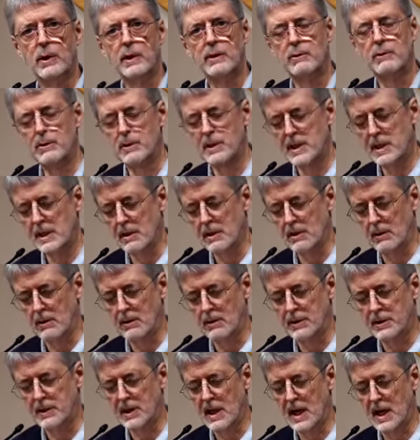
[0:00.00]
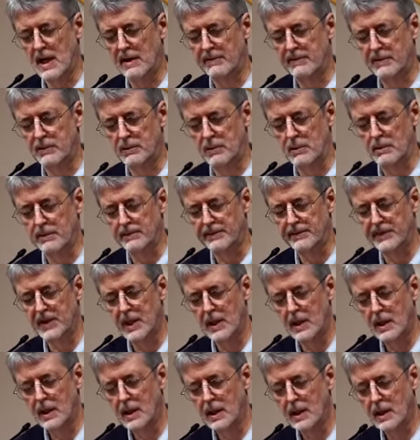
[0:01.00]
400 years after
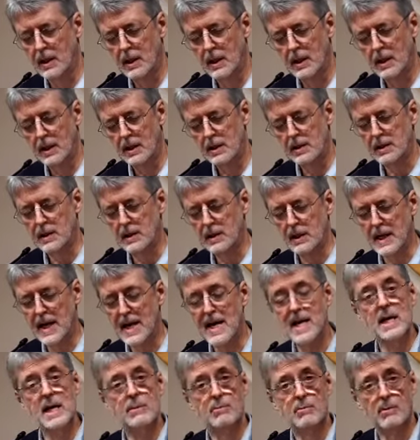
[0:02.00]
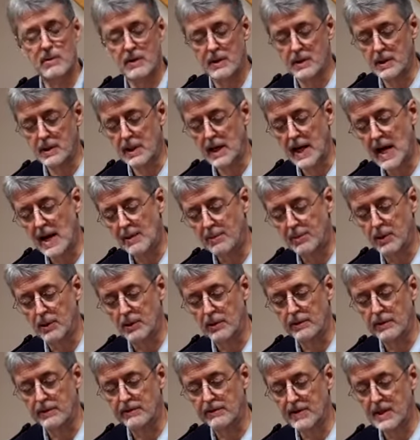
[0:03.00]
the
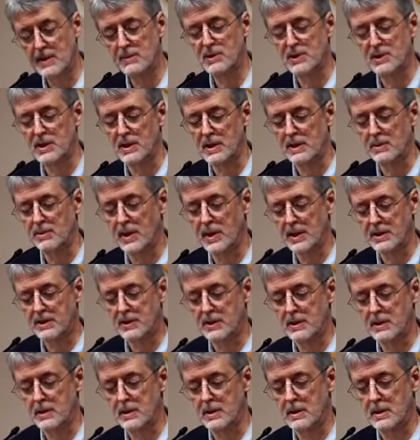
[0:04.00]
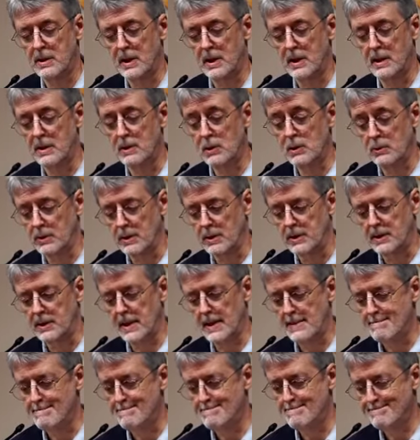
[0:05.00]
apple famously busted Newton's
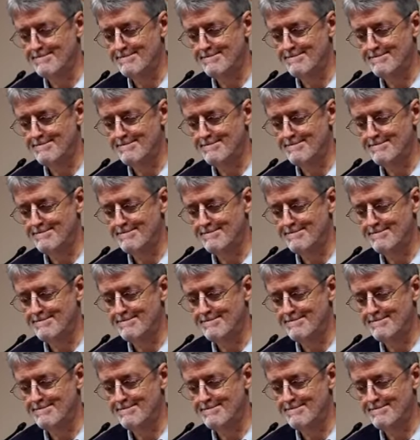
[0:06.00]
head.